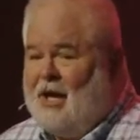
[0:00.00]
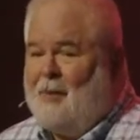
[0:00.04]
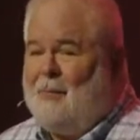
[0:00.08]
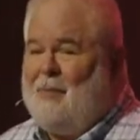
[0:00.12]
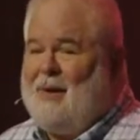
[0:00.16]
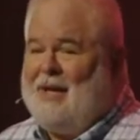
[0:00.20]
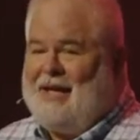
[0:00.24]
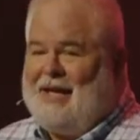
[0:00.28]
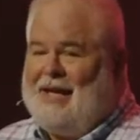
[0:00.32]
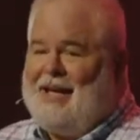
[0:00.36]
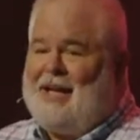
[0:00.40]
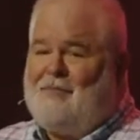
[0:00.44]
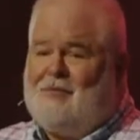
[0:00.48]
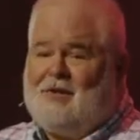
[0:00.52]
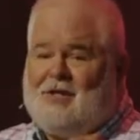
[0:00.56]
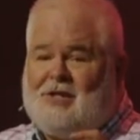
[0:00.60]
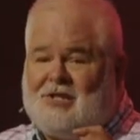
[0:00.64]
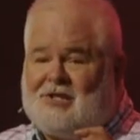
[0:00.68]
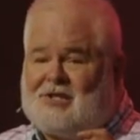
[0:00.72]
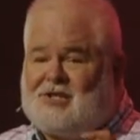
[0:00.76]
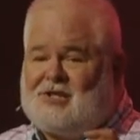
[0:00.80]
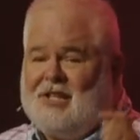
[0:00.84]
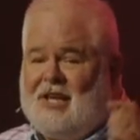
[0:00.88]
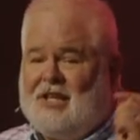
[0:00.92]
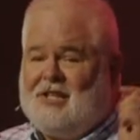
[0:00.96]
but even
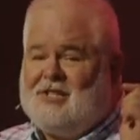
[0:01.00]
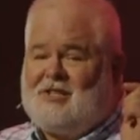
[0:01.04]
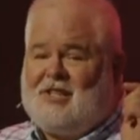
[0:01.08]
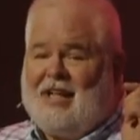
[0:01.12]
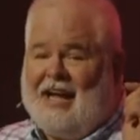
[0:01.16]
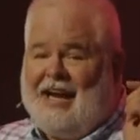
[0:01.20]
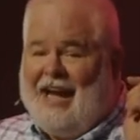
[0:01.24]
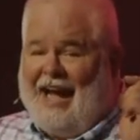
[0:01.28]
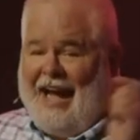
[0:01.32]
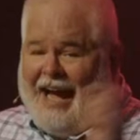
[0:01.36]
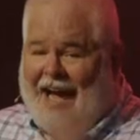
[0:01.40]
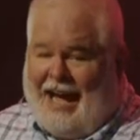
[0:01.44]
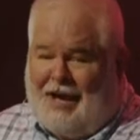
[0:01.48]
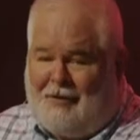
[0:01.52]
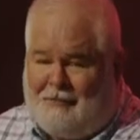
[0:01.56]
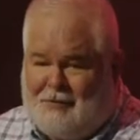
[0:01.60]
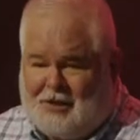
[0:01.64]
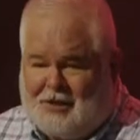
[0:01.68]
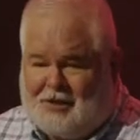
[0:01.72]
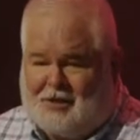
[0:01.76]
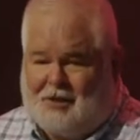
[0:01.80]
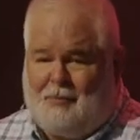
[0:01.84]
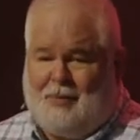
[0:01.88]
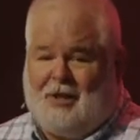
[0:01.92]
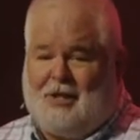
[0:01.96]
the sins they
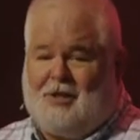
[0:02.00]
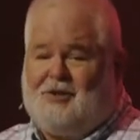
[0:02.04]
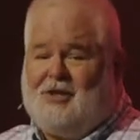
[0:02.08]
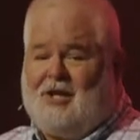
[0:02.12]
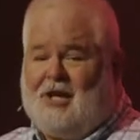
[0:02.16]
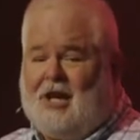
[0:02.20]
haven't committed,